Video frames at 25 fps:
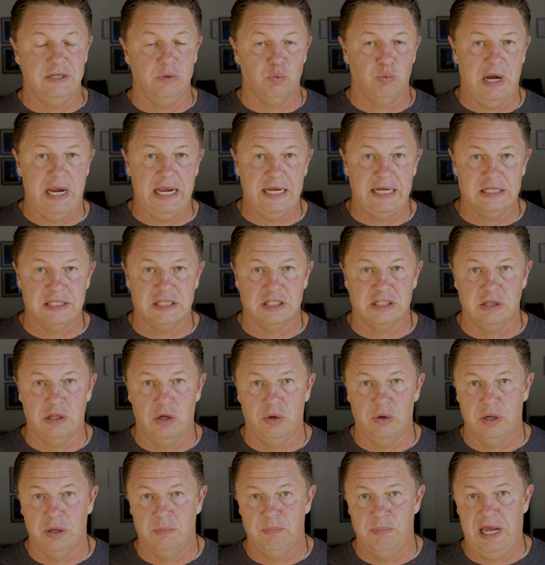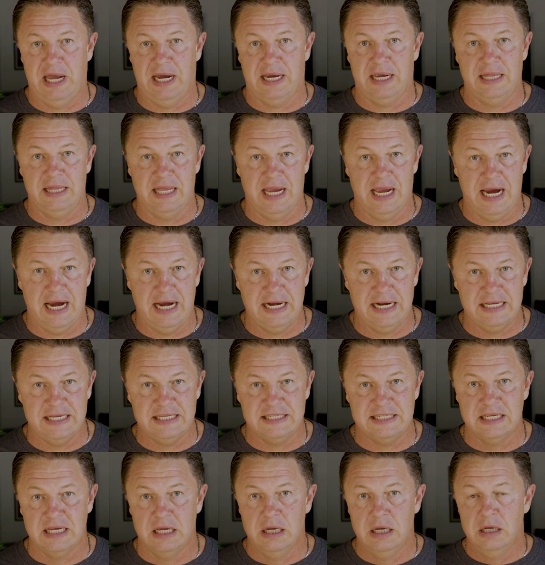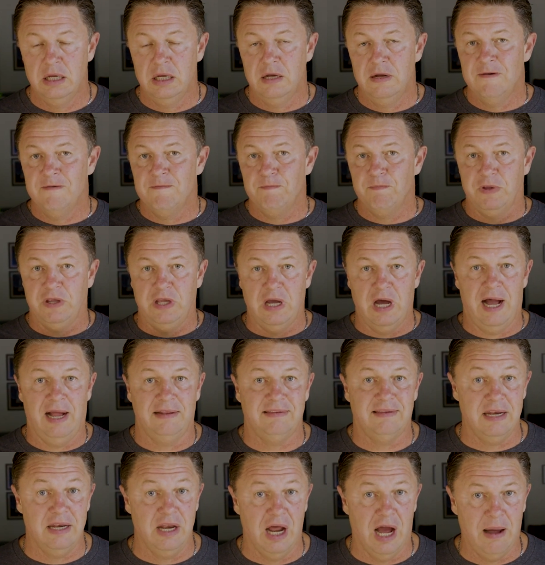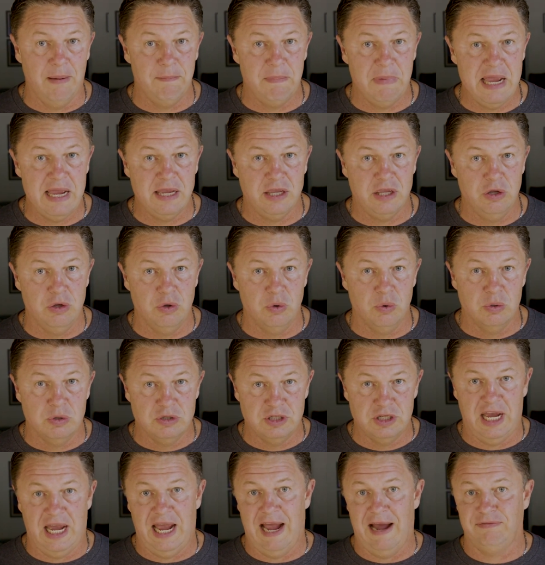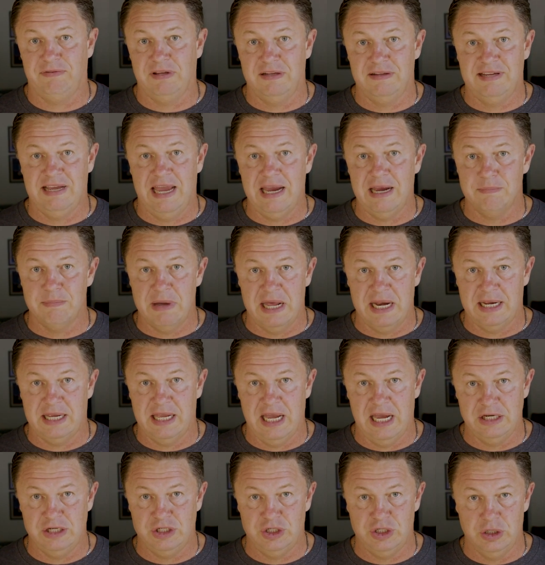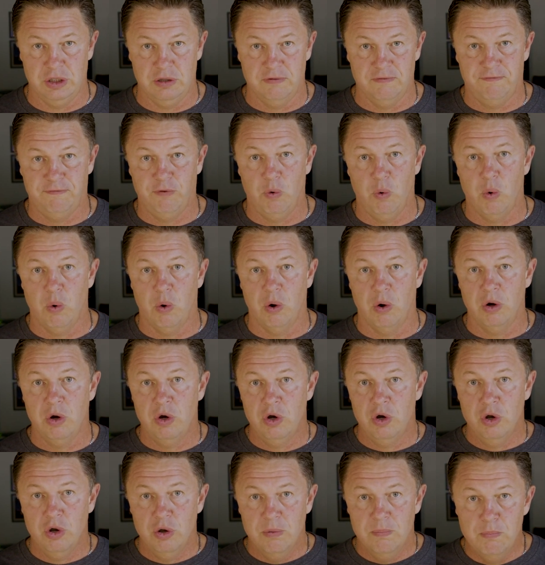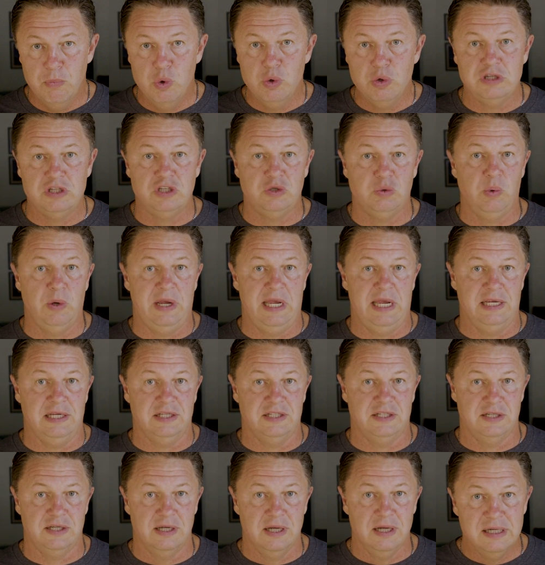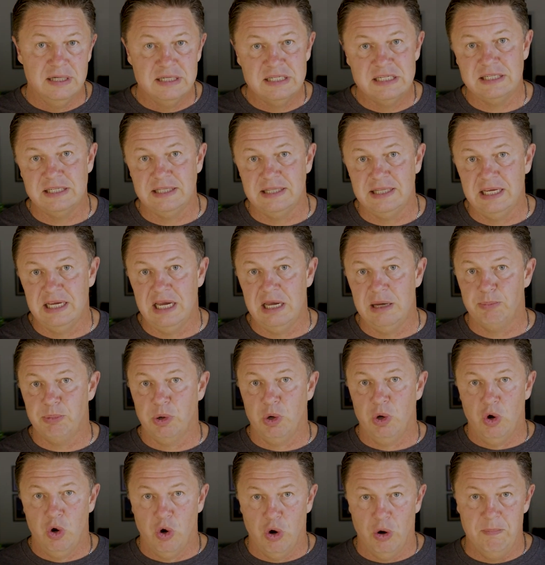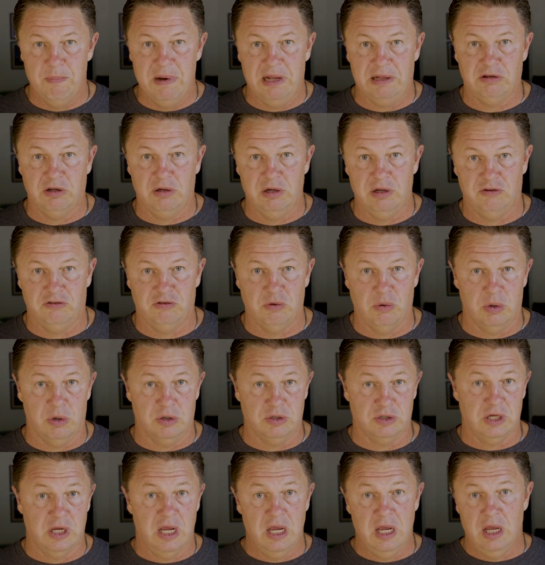Reagan's slogan back in the 80s. God did not make you to have to take medication for mood swings, sleep, or mental disorders.